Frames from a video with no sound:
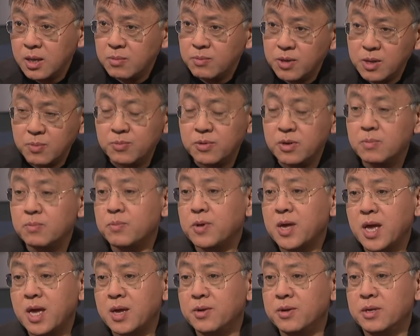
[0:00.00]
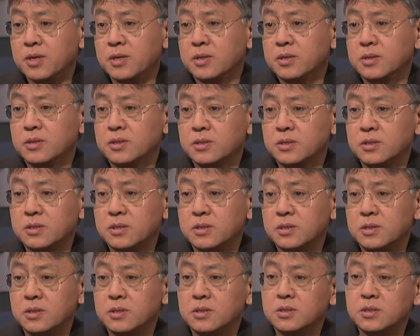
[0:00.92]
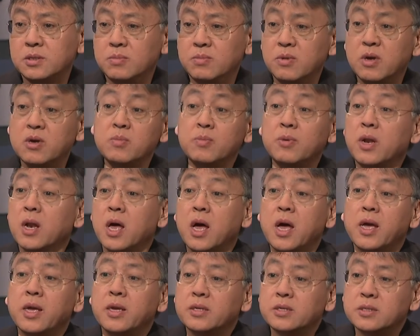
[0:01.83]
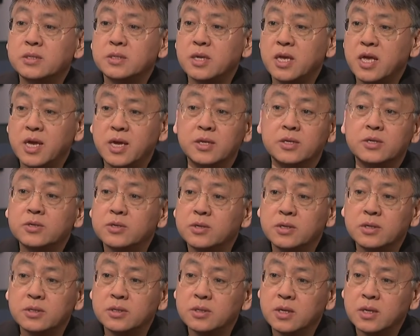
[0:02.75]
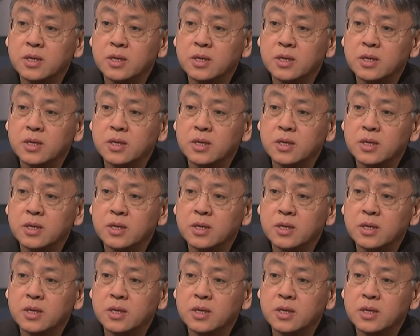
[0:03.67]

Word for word: people in power to, to mobilize hatred